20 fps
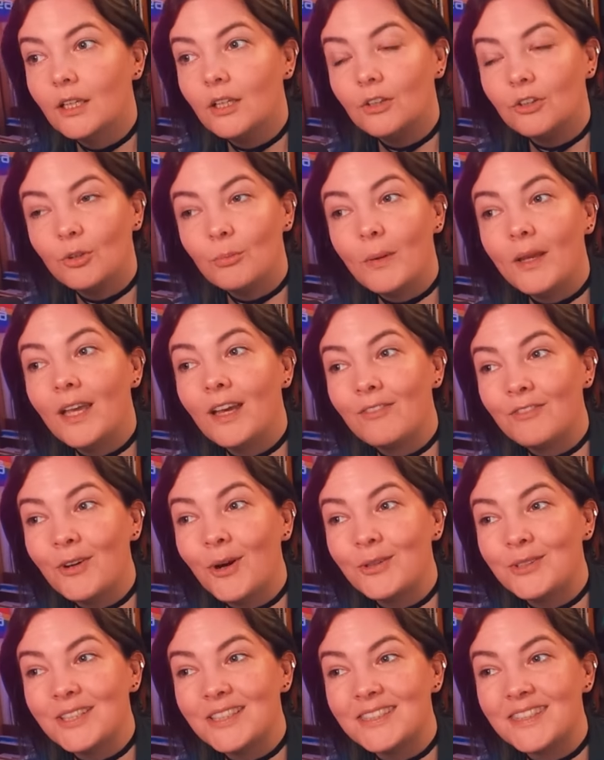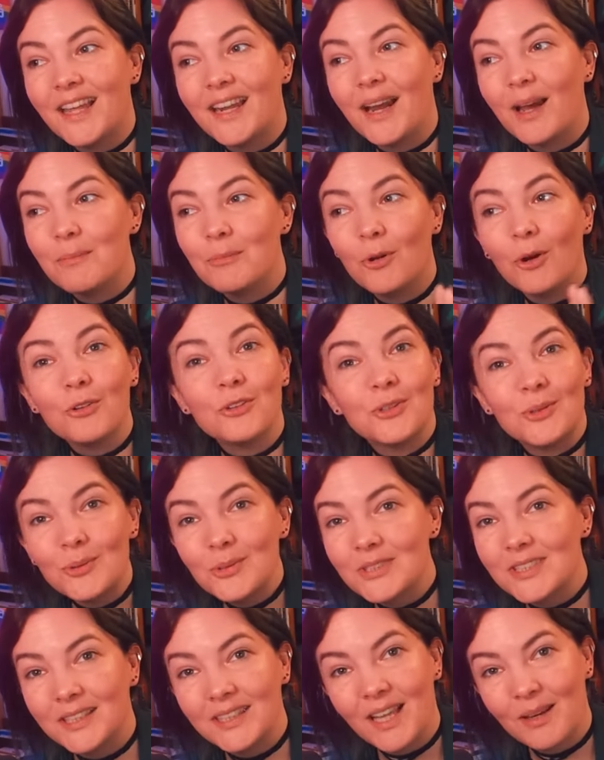You may have noticed that I'm not
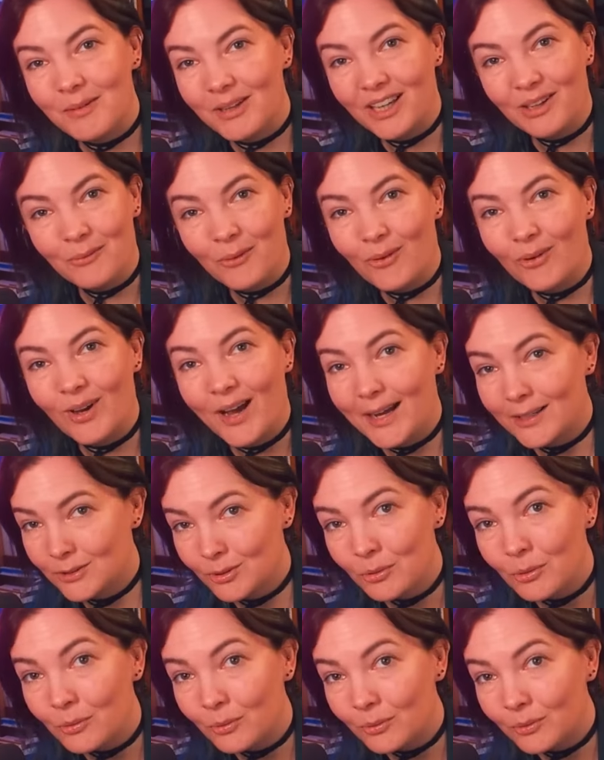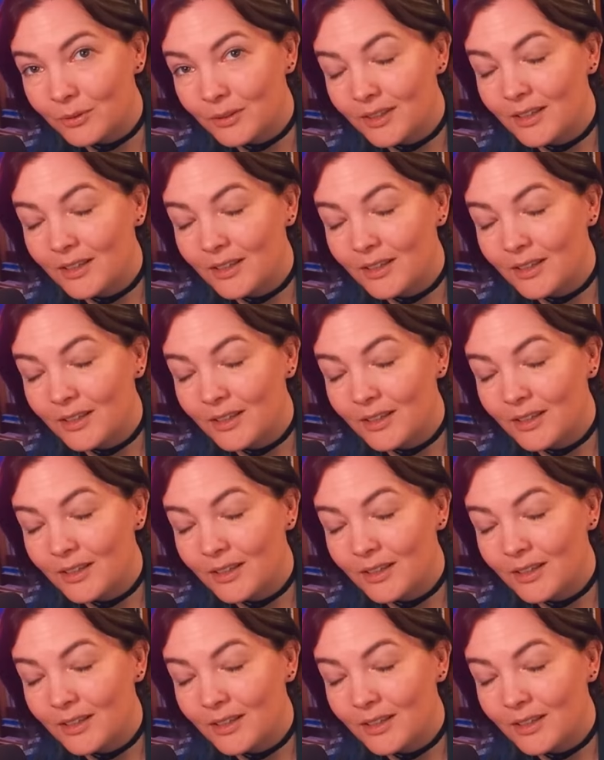using them anymore at all,